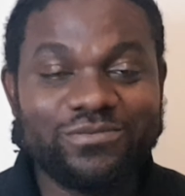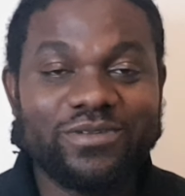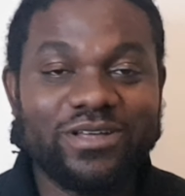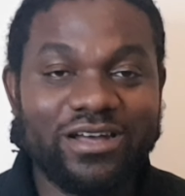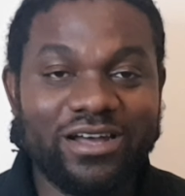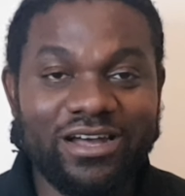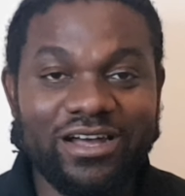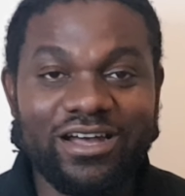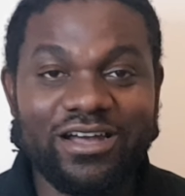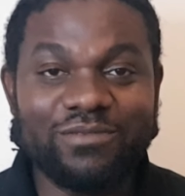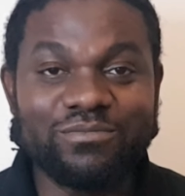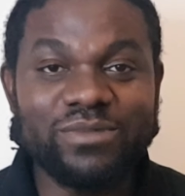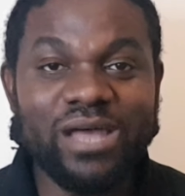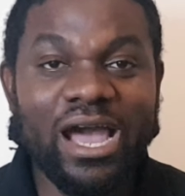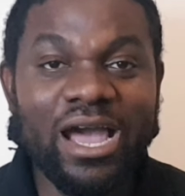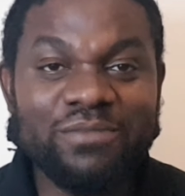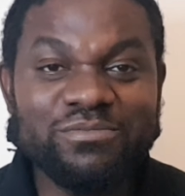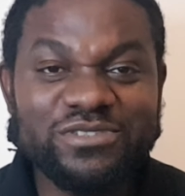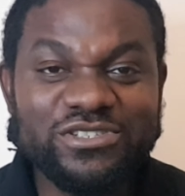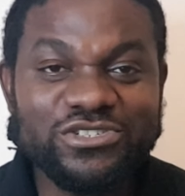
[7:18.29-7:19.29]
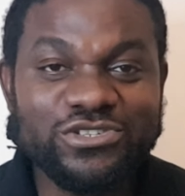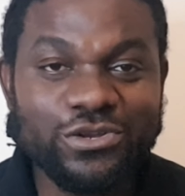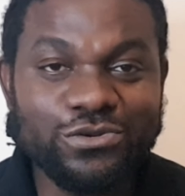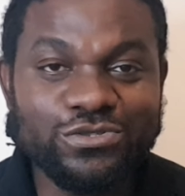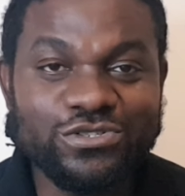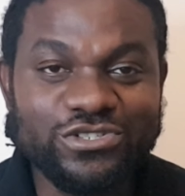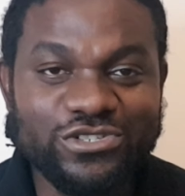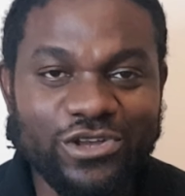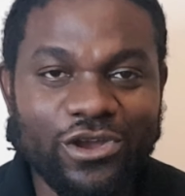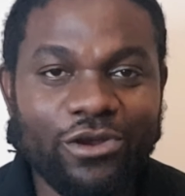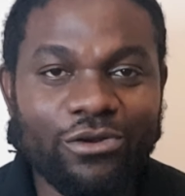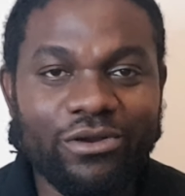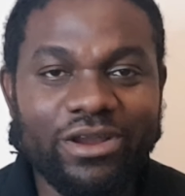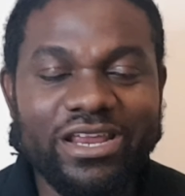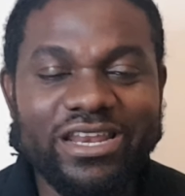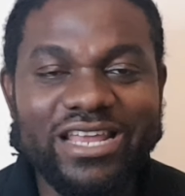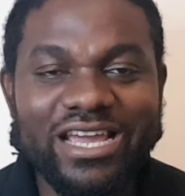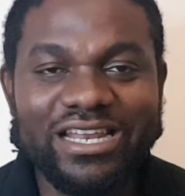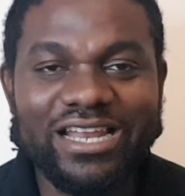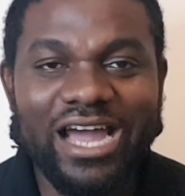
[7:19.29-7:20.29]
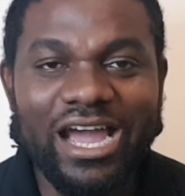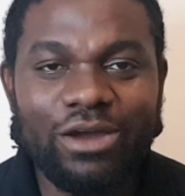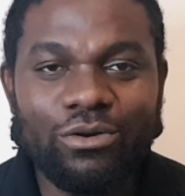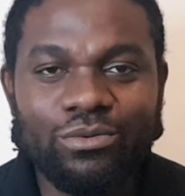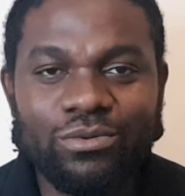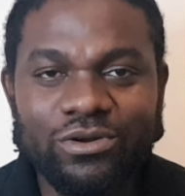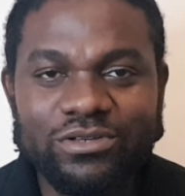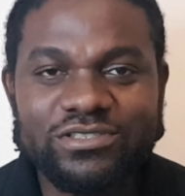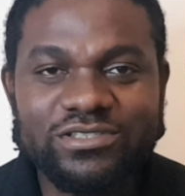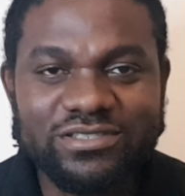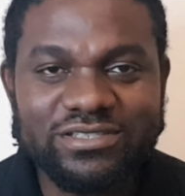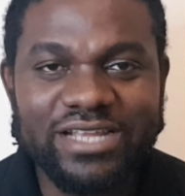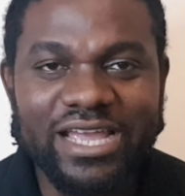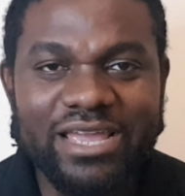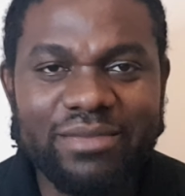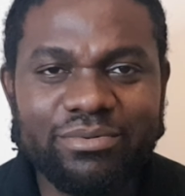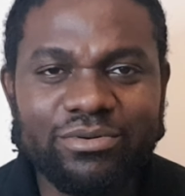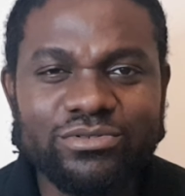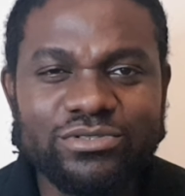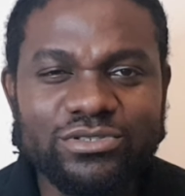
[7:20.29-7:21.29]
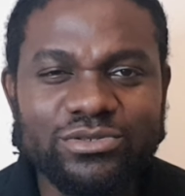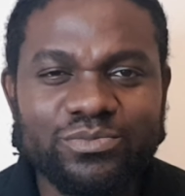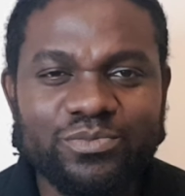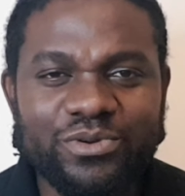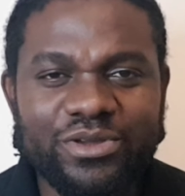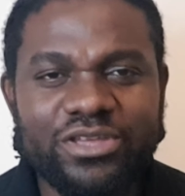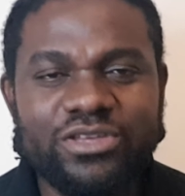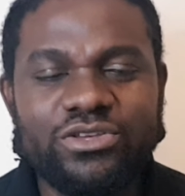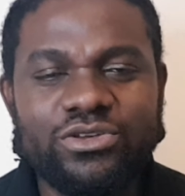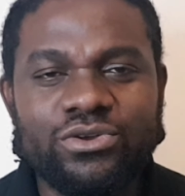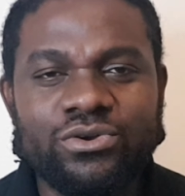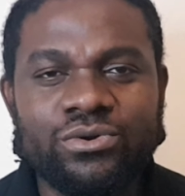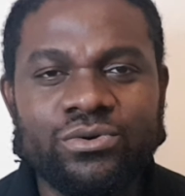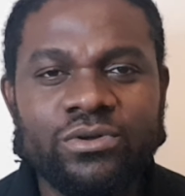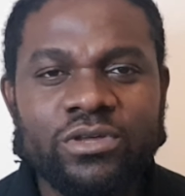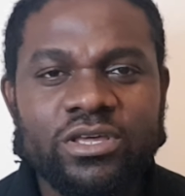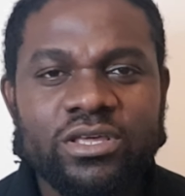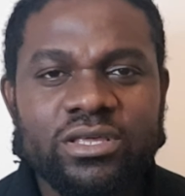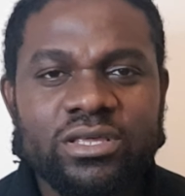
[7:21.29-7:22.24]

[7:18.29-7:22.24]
I'm so sorry that I wasn't able to bring you